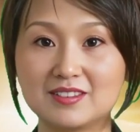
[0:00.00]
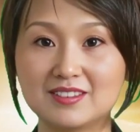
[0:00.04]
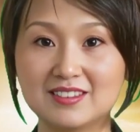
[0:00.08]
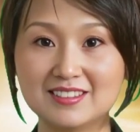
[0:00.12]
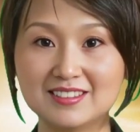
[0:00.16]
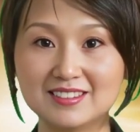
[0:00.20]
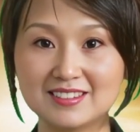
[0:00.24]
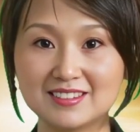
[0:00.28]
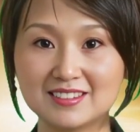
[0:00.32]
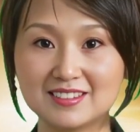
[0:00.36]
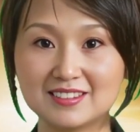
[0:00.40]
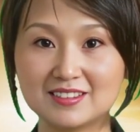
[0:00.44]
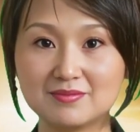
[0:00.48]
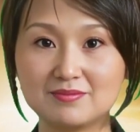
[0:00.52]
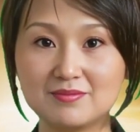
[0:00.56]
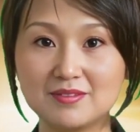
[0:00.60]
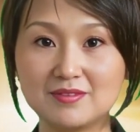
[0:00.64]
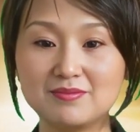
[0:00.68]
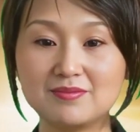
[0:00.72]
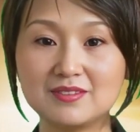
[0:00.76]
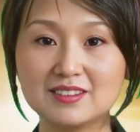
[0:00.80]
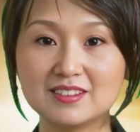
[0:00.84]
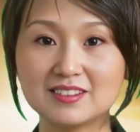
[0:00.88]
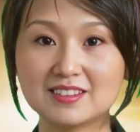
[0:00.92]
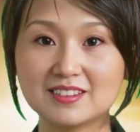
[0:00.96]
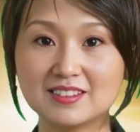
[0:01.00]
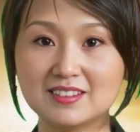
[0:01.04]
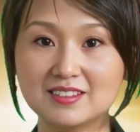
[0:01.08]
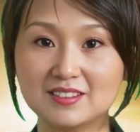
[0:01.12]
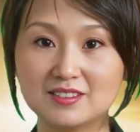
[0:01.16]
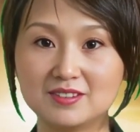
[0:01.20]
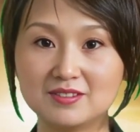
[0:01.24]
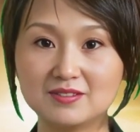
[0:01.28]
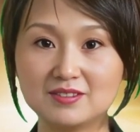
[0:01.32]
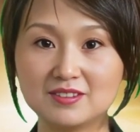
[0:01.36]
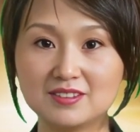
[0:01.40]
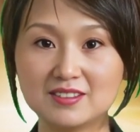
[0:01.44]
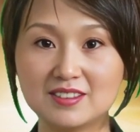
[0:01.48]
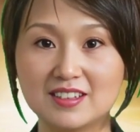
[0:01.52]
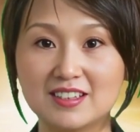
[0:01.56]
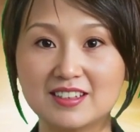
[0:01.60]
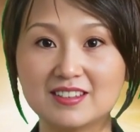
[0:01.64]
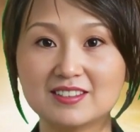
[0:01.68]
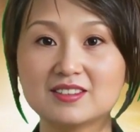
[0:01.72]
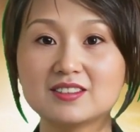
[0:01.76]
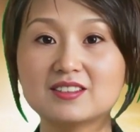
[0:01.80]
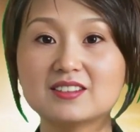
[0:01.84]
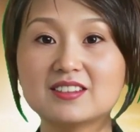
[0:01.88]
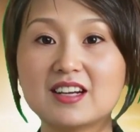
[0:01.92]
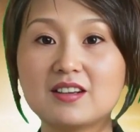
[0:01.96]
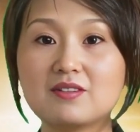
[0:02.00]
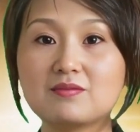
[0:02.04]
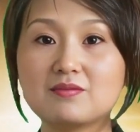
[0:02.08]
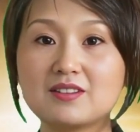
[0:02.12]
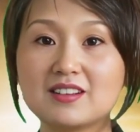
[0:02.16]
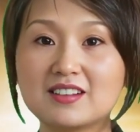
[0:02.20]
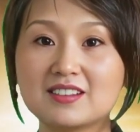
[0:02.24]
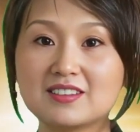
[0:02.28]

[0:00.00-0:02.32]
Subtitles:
The report also reminded people not